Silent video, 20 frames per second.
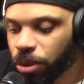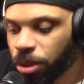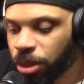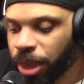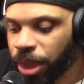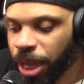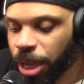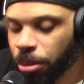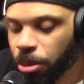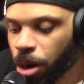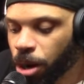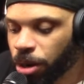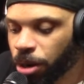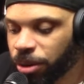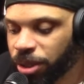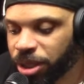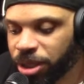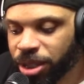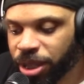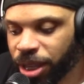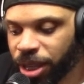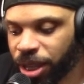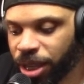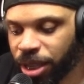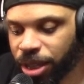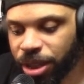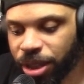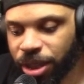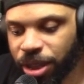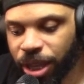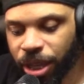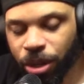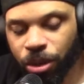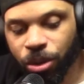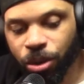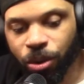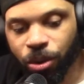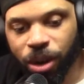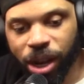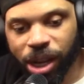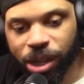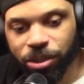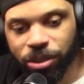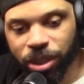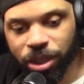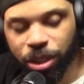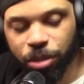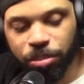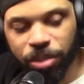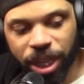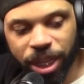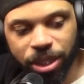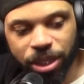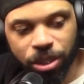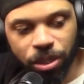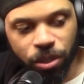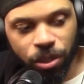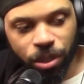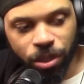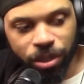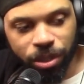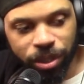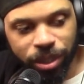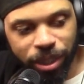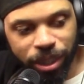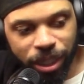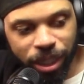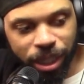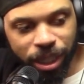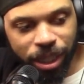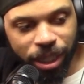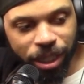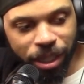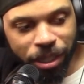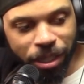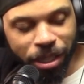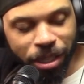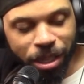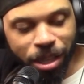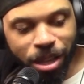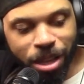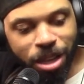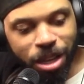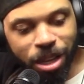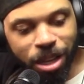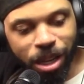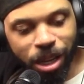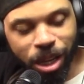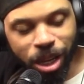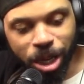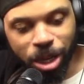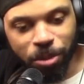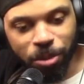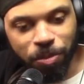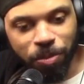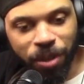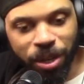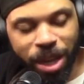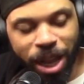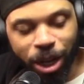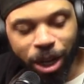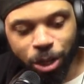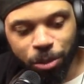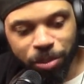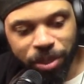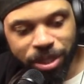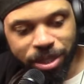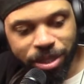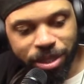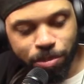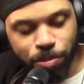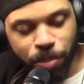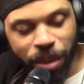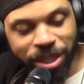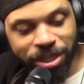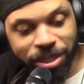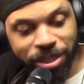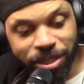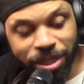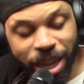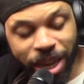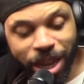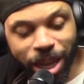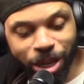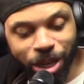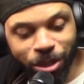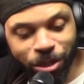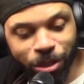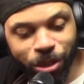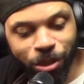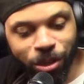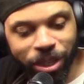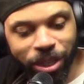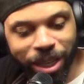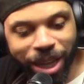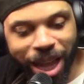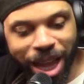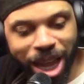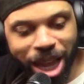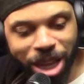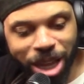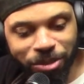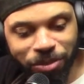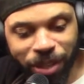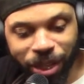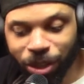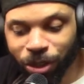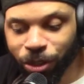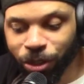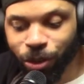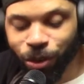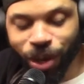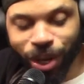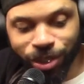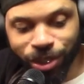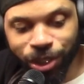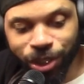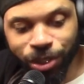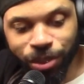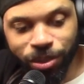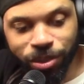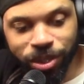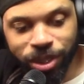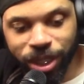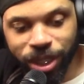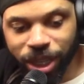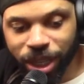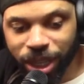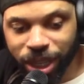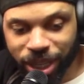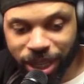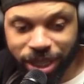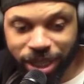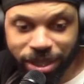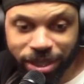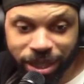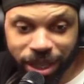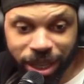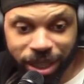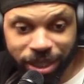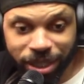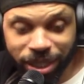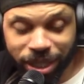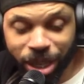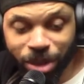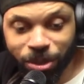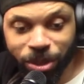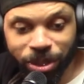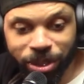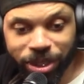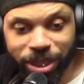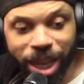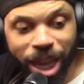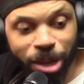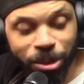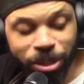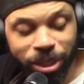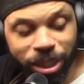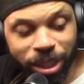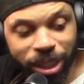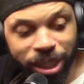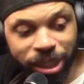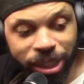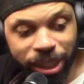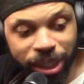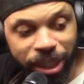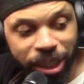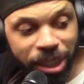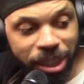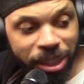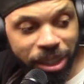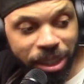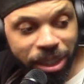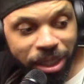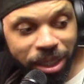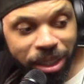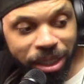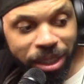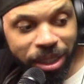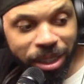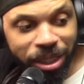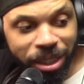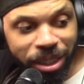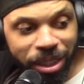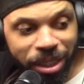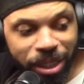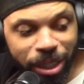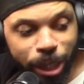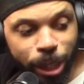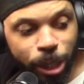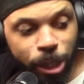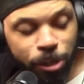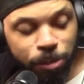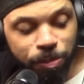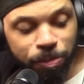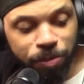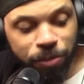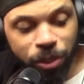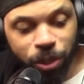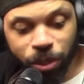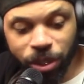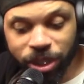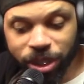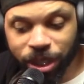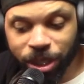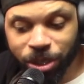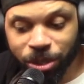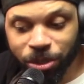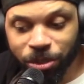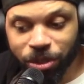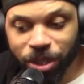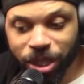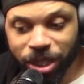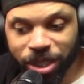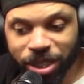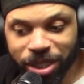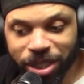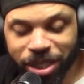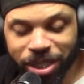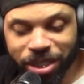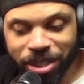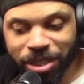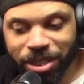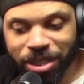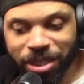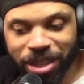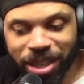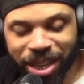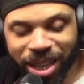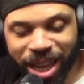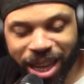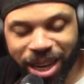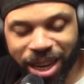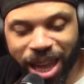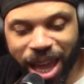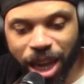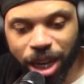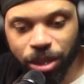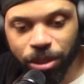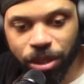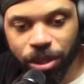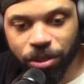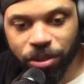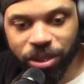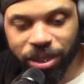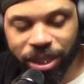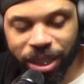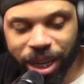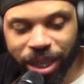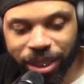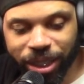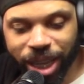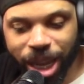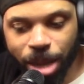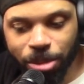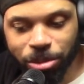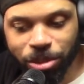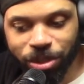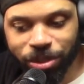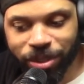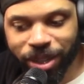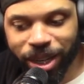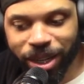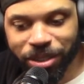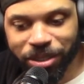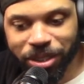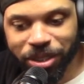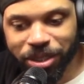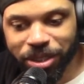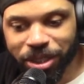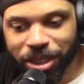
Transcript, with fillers: they already said they're gonna go out in a blaze of glory and uh, they're not gonna be basically they're not gonna go alive. They're gonna go out shooting, and they said that they want to die with a gun in their hand. Yep. Um, so it's on, and then they got a lot of a lot of cops surrounding,